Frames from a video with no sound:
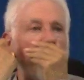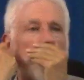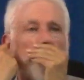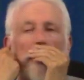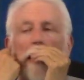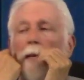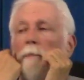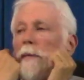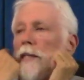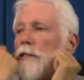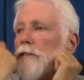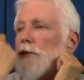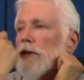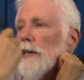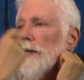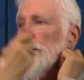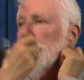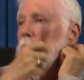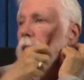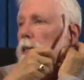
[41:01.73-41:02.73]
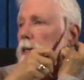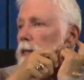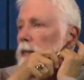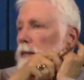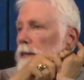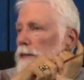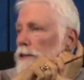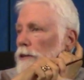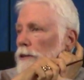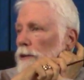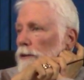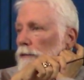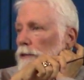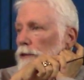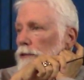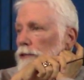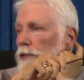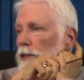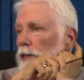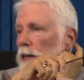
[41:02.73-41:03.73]
image on the
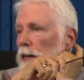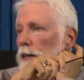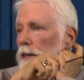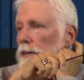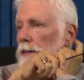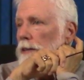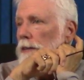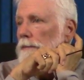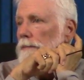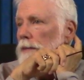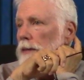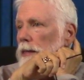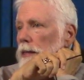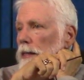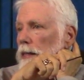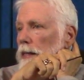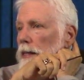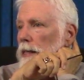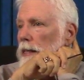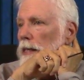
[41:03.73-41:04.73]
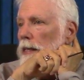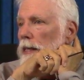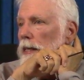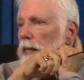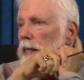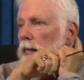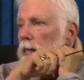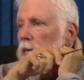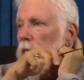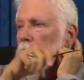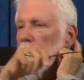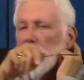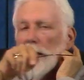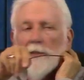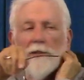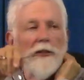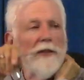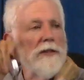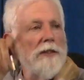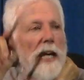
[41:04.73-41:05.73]
universe card,
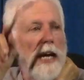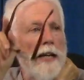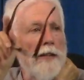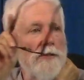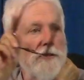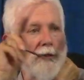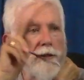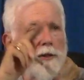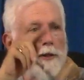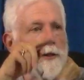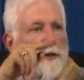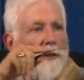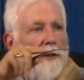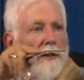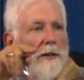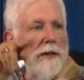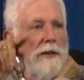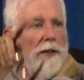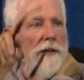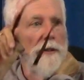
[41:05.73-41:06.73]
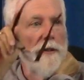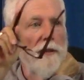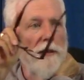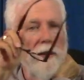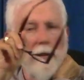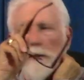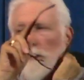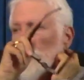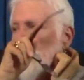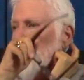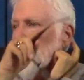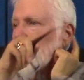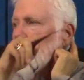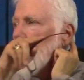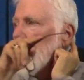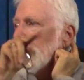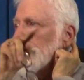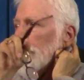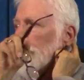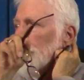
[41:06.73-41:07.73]
it's a dancer or a
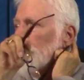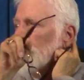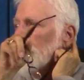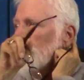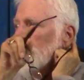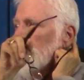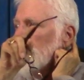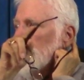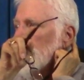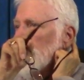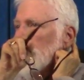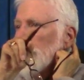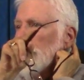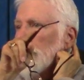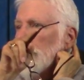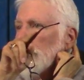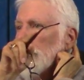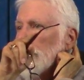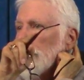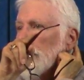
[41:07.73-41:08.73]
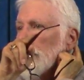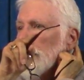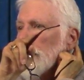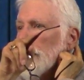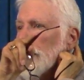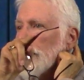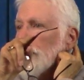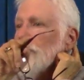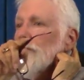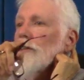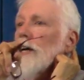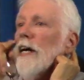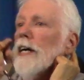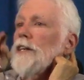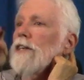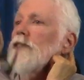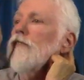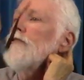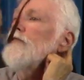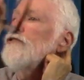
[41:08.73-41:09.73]
goddess.
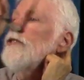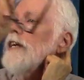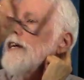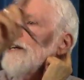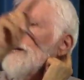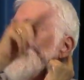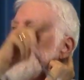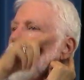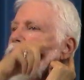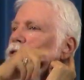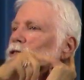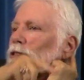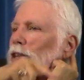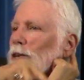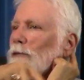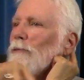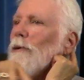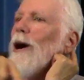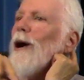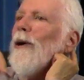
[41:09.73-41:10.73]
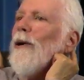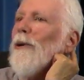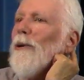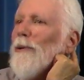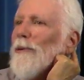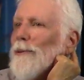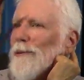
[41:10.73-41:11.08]
Inside is a zero.